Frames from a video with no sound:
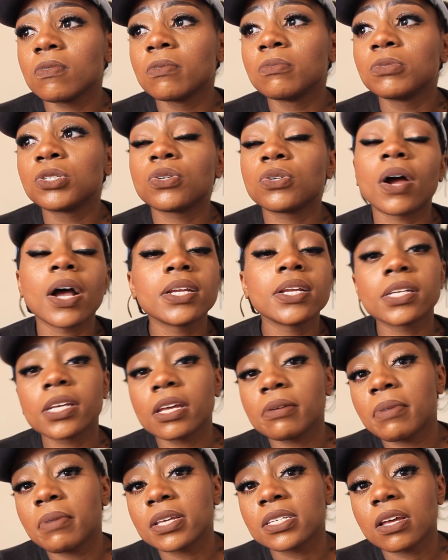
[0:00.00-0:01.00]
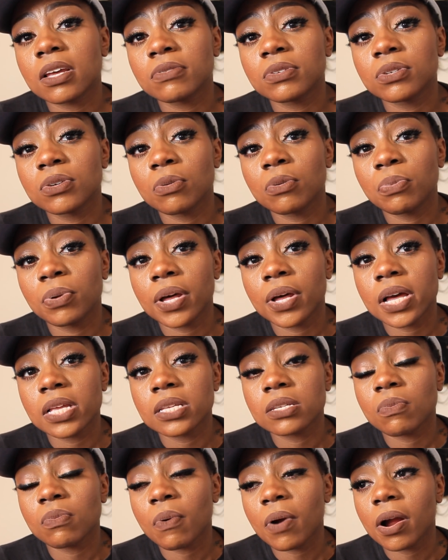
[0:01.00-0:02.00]
am trying to get myself to a
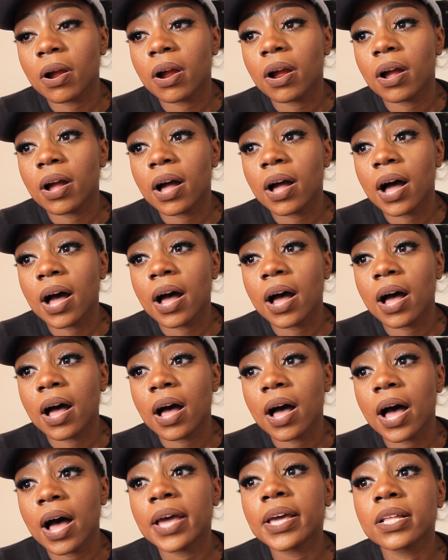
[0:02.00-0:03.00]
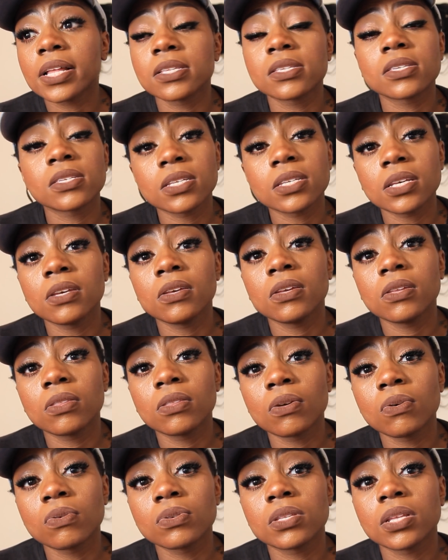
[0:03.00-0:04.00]
place where I can see
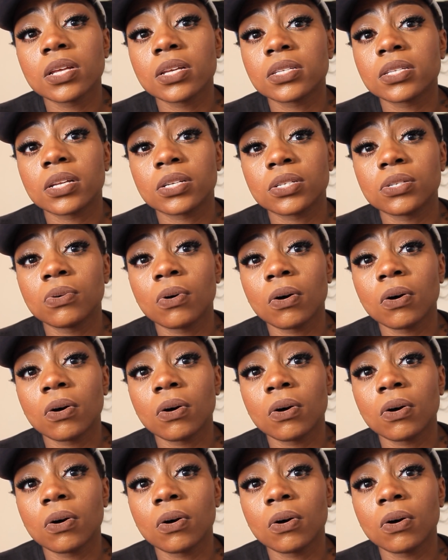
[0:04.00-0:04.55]
those things that